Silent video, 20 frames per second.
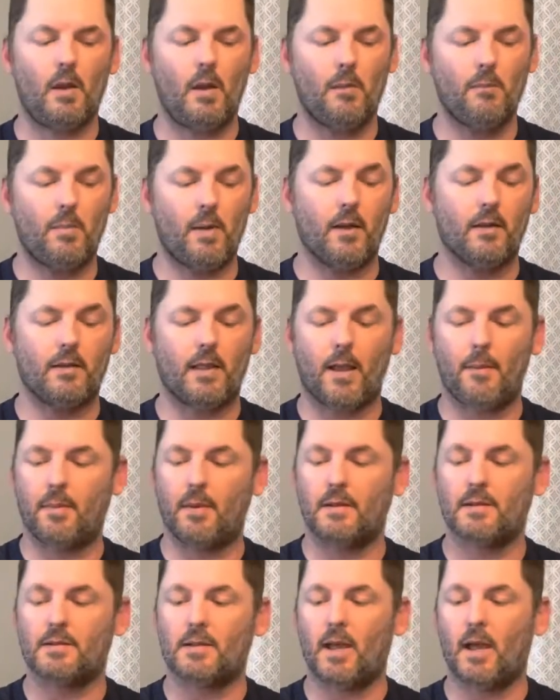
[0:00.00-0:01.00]
But that
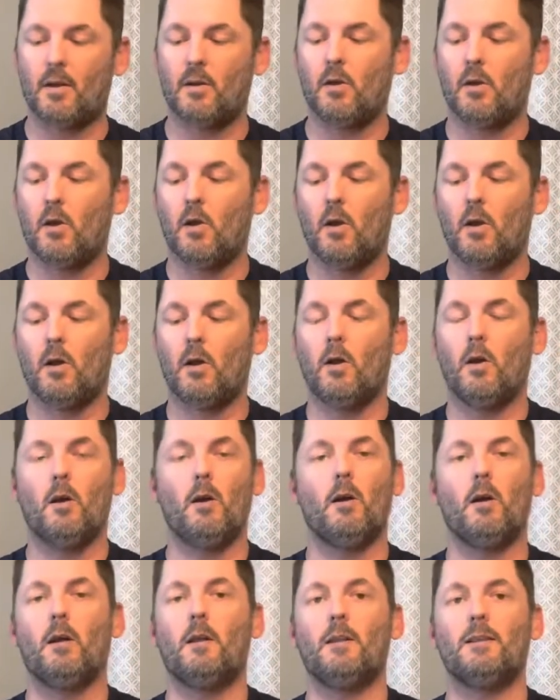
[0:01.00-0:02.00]
being said,
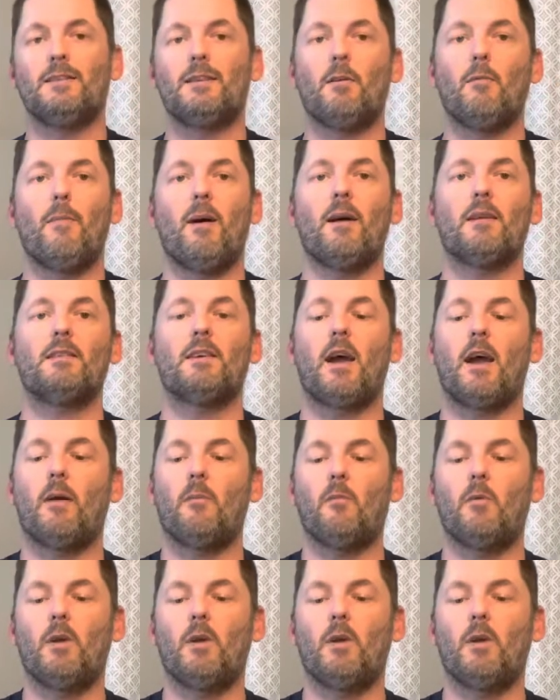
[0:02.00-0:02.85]
in the same amount of time,